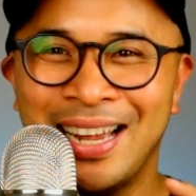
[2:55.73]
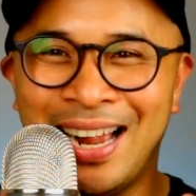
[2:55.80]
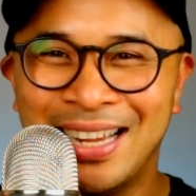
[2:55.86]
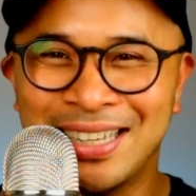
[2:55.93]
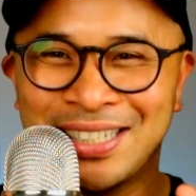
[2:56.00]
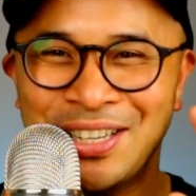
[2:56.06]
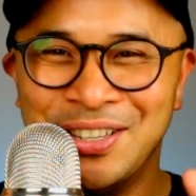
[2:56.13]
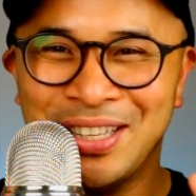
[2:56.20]

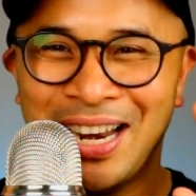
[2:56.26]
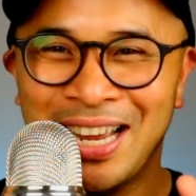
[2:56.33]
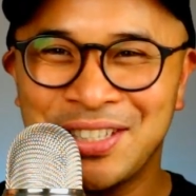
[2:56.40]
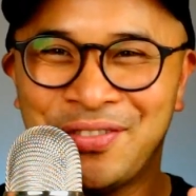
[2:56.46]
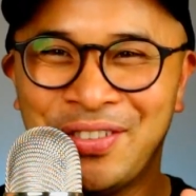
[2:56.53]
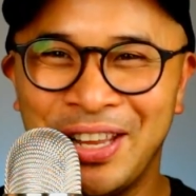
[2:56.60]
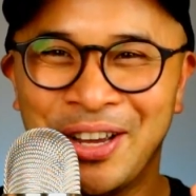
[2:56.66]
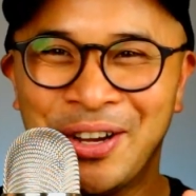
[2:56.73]
I'll see you in the
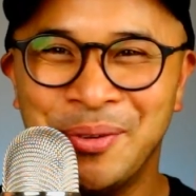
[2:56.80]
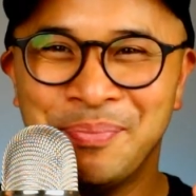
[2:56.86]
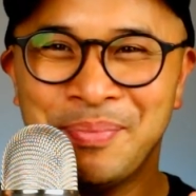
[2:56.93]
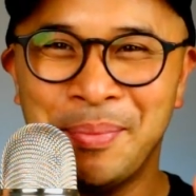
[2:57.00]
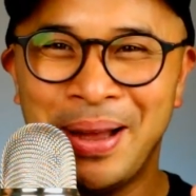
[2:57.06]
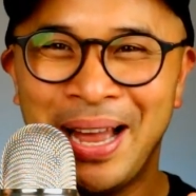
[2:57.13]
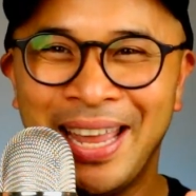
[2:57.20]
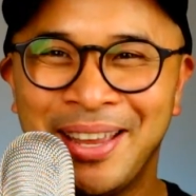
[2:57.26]
next video.
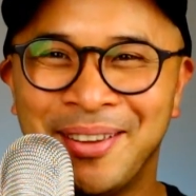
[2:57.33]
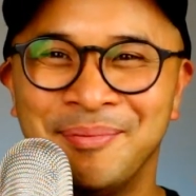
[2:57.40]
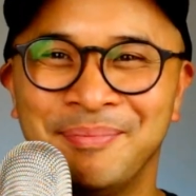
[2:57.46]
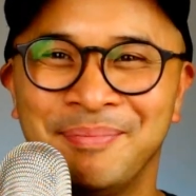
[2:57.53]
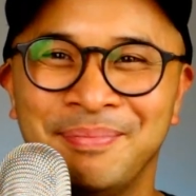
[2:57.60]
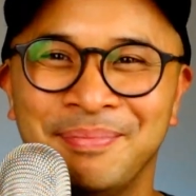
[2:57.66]
Bye-bye.